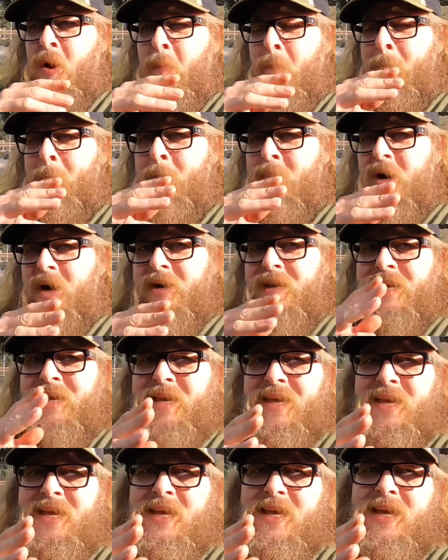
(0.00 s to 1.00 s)
but
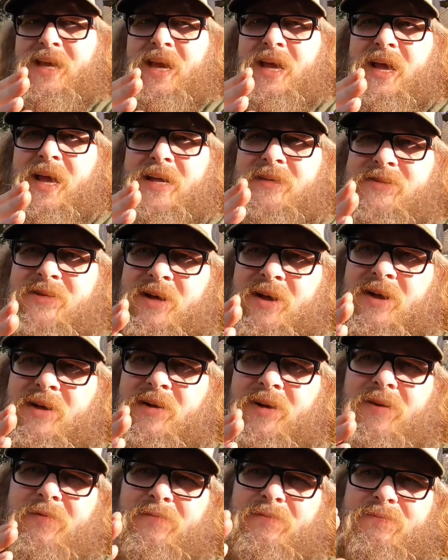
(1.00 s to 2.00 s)
he has gone
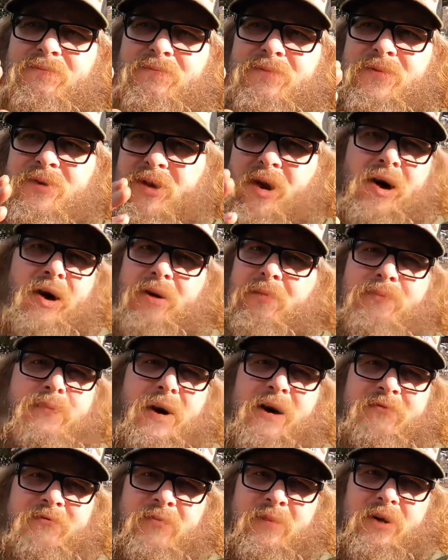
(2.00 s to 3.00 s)

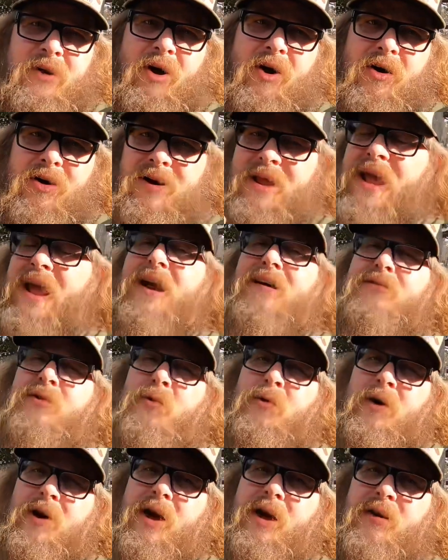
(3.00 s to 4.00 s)
above and beyond
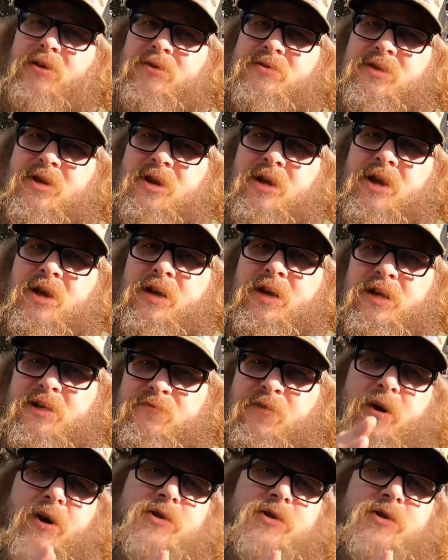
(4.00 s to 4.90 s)
everyone else as far